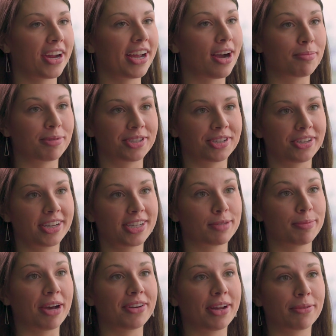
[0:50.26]
great opportunities
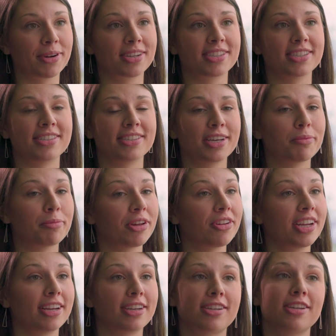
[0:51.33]
about networks is the
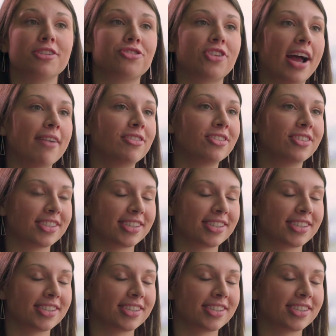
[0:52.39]
ability to travel